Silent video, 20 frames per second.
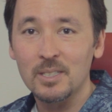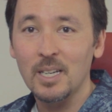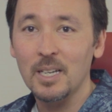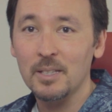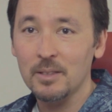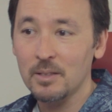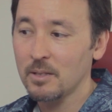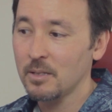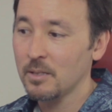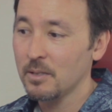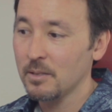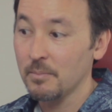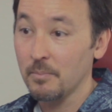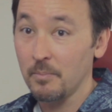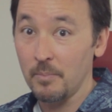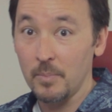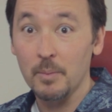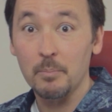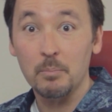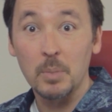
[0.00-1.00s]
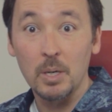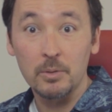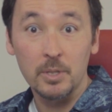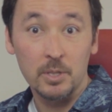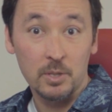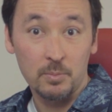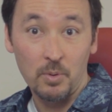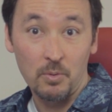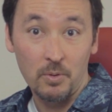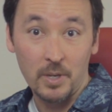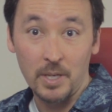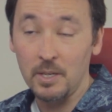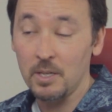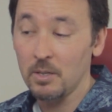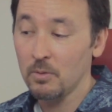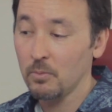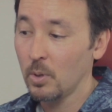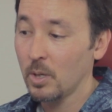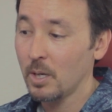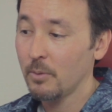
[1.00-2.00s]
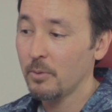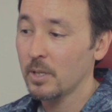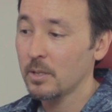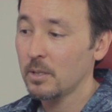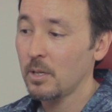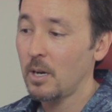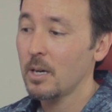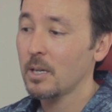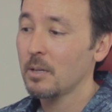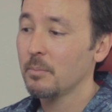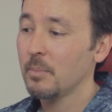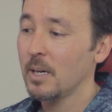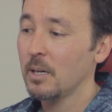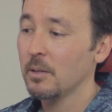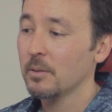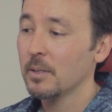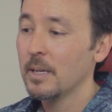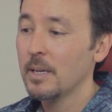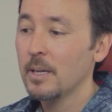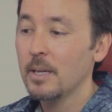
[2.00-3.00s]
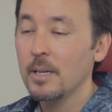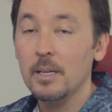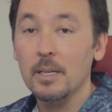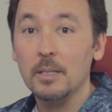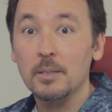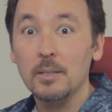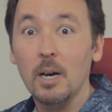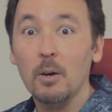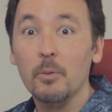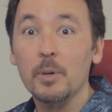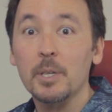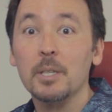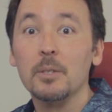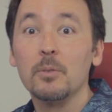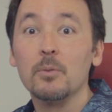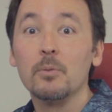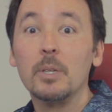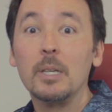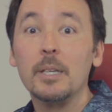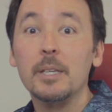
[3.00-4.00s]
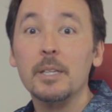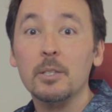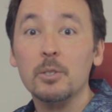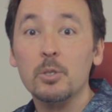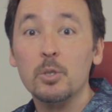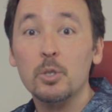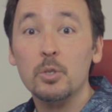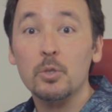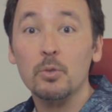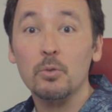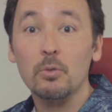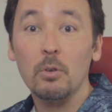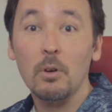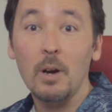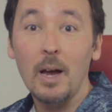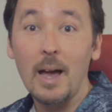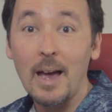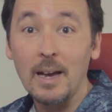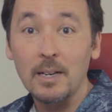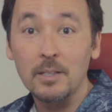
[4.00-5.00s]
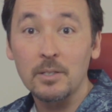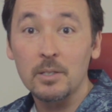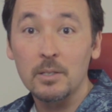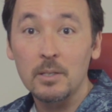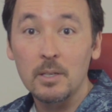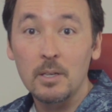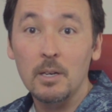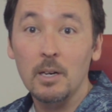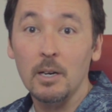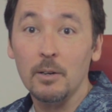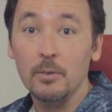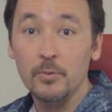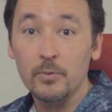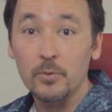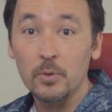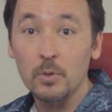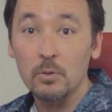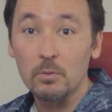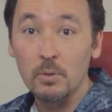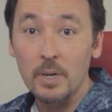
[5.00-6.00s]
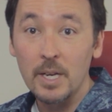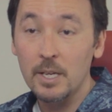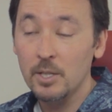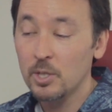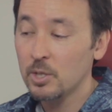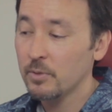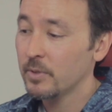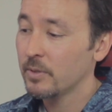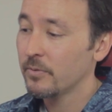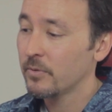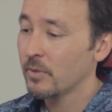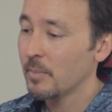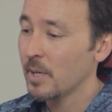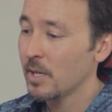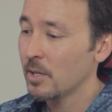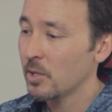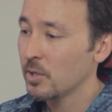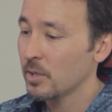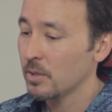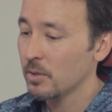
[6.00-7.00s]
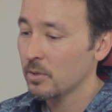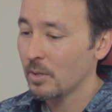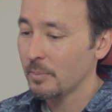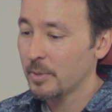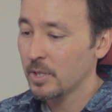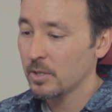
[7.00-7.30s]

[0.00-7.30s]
not the bonus point here. What I want to talk about is how we can really extract a full range of information. So I'm